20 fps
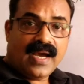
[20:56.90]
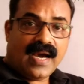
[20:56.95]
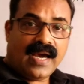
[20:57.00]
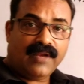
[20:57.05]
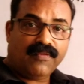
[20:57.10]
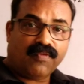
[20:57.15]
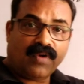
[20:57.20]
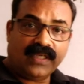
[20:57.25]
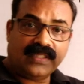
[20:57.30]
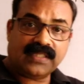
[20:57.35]

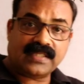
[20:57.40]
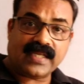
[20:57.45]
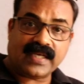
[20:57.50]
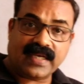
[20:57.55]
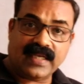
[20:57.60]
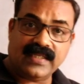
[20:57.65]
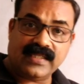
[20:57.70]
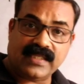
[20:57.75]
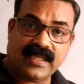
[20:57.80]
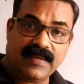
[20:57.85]
And what is the
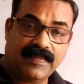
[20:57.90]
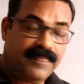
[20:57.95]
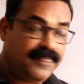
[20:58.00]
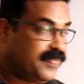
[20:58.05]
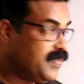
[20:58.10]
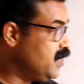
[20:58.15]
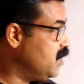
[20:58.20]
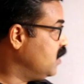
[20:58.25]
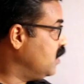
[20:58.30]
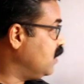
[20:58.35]
second step?
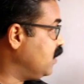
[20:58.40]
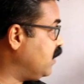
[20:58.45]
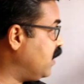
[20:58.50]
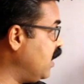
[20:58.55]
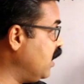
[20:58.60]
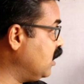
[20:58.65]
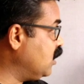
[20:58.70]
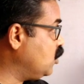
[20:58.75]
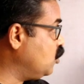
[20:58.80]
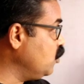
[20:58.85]

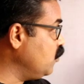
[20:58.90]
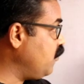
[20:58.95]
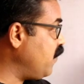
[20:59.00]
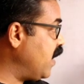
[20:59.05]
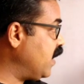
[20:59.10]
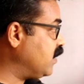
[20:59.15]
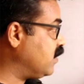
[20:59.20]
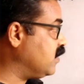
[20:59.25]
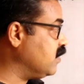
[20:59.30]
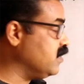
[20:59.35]
Take two
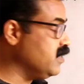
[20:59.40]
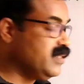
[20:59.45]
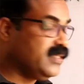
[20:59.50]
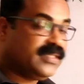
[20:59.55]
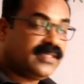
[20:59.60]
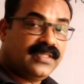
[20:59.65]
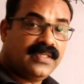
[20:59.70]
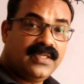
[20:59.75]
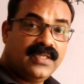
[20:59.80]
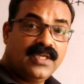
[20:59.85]

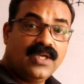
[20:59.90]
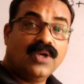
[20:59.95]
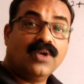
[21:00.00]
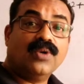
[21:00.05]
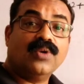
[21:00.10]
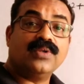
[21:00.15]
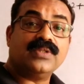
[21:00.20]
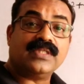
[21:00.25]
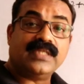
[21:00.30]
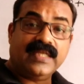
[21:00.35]
factors
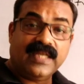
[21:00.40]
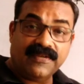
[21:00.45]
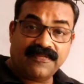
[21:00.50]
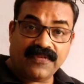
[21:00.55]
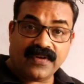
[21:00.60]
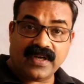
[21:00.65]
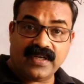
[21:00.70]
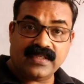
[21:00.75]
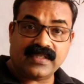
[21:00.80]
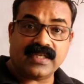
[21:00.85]
whose
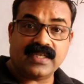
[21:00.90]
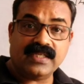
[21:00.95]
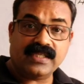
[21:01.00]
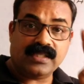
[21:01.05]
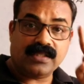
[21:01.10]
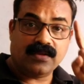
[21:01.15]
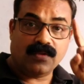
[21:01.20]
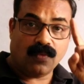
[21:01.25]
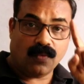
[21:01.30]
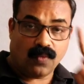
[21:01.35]
difference
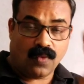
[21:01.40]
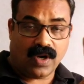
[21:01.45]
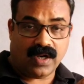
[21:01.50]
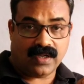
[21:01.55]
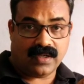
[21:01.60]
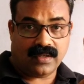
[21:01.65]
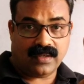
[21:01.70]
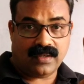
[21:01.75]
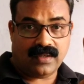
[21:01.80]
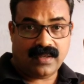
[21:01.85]
is
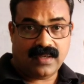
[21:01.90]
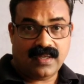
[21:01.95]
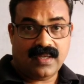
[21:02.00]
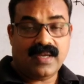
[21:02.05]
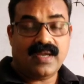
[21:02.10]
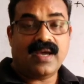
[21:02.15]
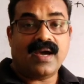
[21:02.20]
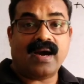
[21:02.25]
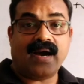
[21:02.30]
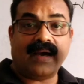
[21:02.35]
1.
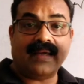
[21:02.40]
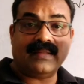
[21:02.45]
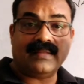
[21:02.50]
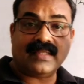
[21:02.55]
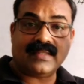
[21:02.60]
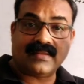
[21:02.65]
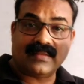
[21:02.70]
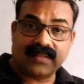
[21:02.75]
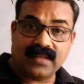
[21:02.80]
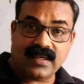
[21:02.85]

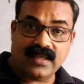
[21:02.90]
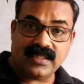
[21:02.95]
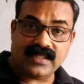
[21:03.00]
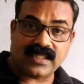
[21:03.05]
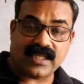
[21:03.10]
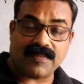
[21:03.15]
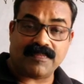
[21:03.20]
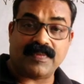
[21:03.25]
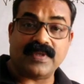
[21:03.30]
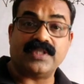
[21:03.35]
And the third
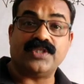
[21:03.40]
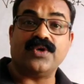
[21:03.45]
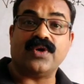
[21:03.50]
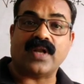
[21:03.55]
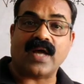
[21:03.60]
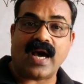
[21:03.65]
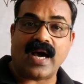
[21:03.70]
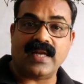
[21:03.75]
step is your